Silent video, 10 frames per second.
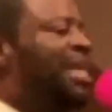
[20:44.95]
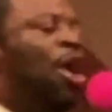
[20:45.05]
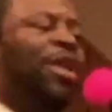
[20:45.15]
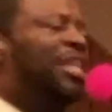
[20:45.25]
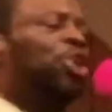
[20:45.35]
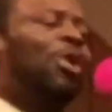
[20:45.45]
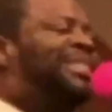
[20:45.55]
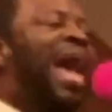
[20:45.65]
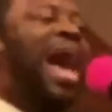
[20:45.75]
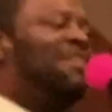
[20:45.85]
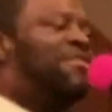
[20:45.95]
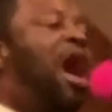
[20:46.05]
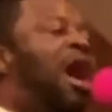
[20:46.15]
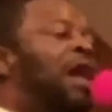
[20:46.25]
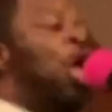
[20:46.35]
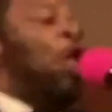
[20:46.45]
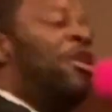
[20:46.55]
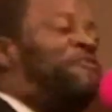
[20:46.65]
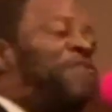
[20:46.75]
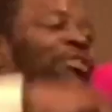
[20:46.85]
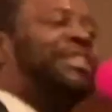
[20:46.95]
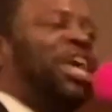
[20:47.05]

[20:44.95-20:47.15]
need to know that you're a child of God. When folks